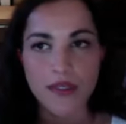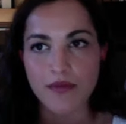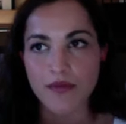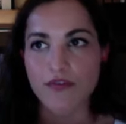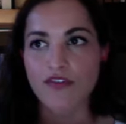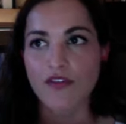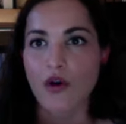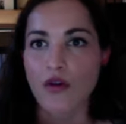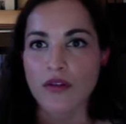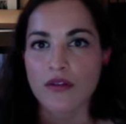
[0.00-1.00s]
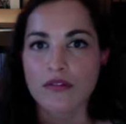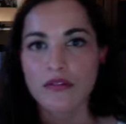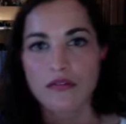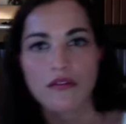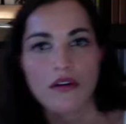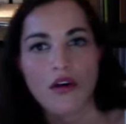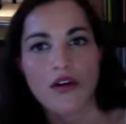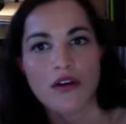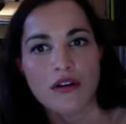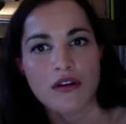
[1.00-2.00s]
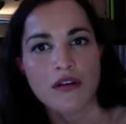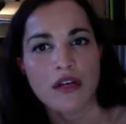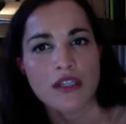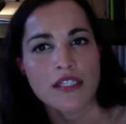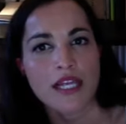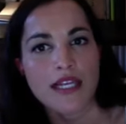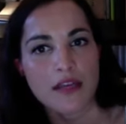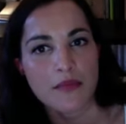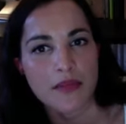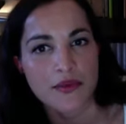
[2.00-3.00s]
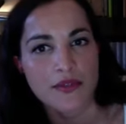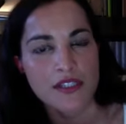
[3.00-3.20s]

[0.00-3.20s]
would fall on a Sunday, but it